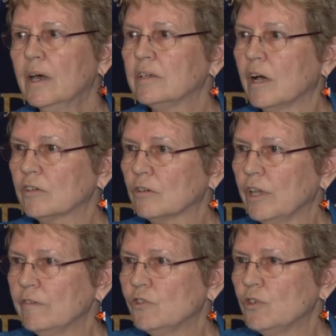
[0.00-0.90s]
Dr.
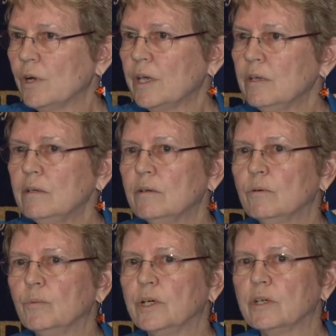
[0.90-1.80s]
Lovejoy
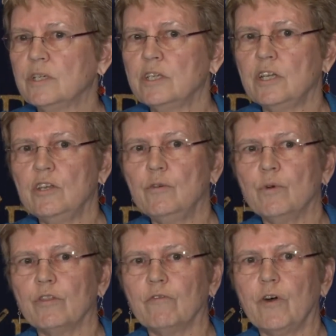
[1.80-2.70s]
will continue
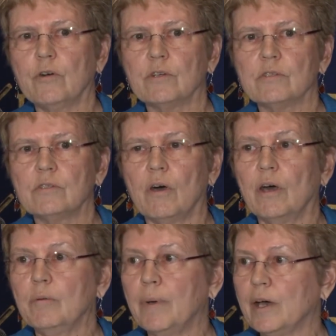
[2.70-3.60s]
with a focus
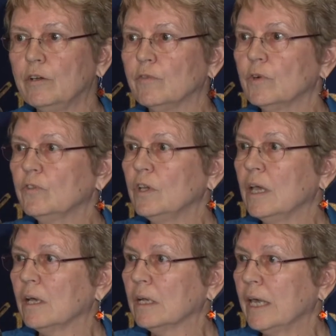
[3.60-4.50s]
on biodiversity
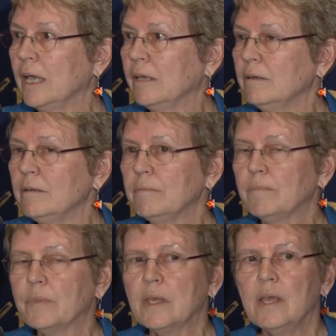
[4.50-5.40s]
on land,
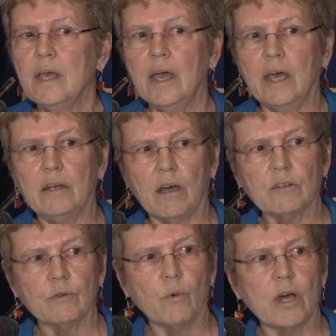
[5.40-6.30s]
and
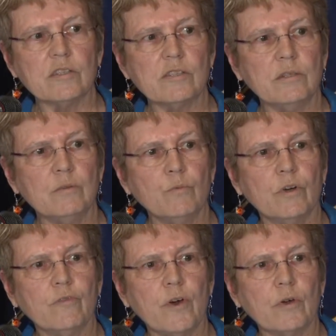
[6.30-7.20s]
Dr. Watson
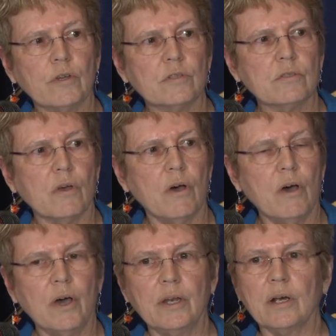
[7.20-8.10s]
will focus
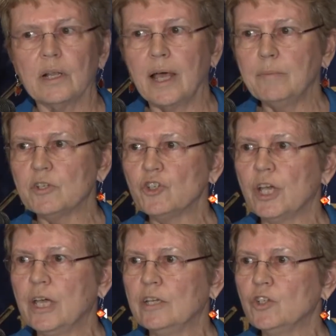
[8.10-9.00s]
on climate
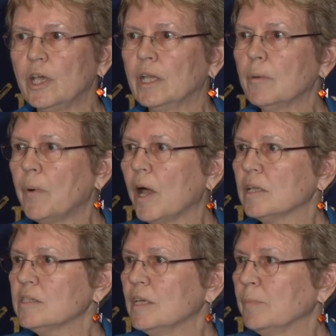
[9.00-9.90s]
change and the
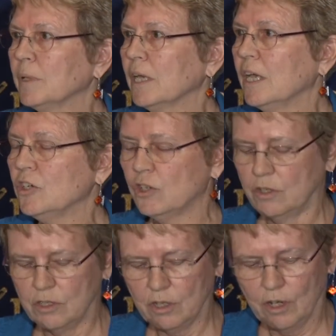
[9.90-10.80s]
policy
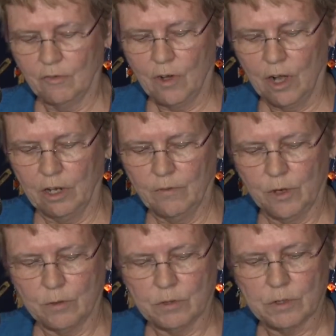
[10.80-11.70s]
implications of all of
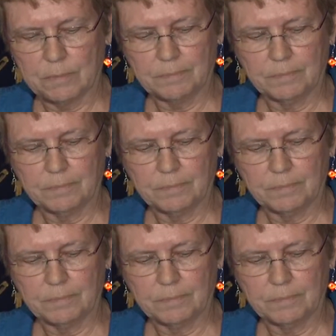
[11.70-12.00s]
those.